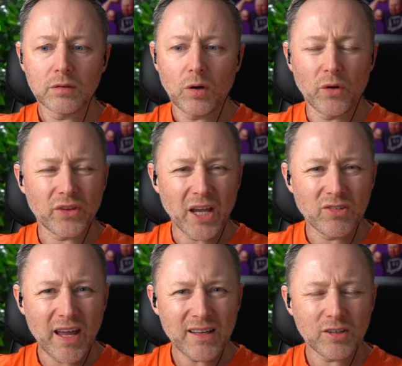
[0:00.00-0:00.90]
or
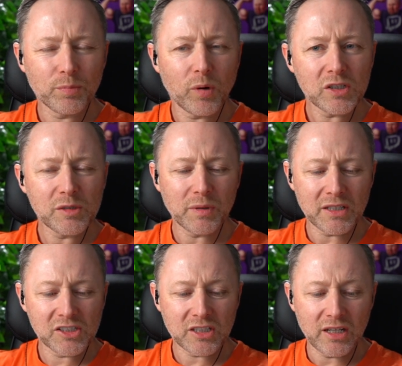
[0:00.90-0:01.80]
director, possibly the
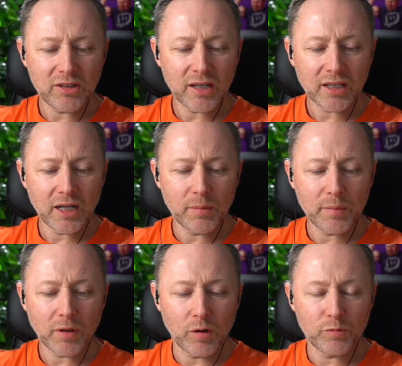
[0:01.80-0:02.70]
screenwriter, I can't
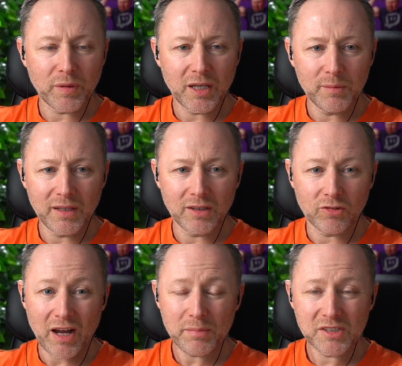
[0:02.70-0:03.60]
remember, of Bohemian
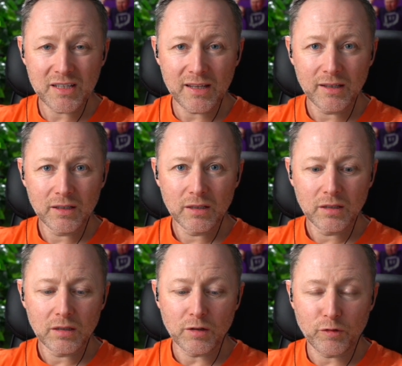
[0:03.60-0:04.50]
Rhapsody,
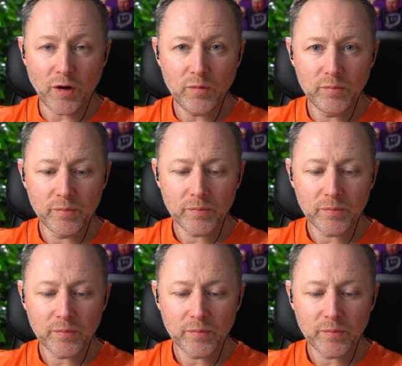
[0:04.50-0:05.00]
the film.